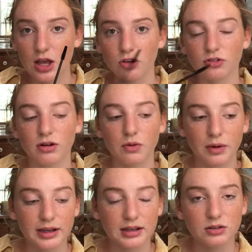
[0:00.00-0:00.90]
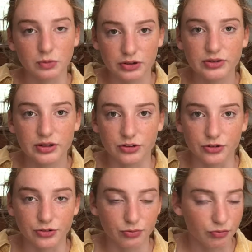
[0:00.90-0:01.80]
So I went in with
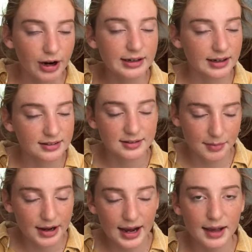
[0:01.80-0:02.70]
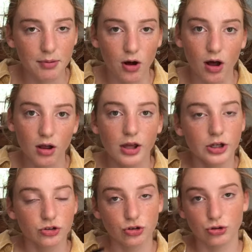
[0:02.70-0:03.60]
scissors right next to my eyeball
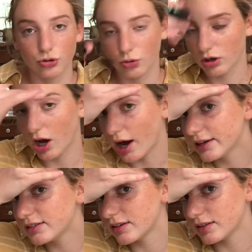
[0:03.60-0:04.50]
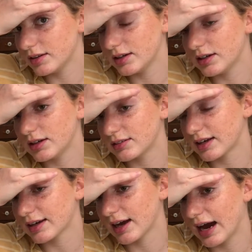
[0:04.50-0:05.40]
to cut the
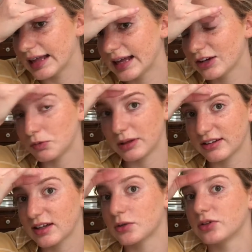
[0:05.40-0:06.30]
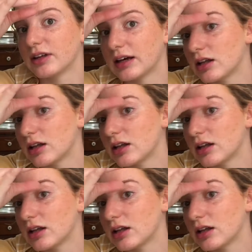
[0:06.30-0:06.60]
second eyelash because that was like a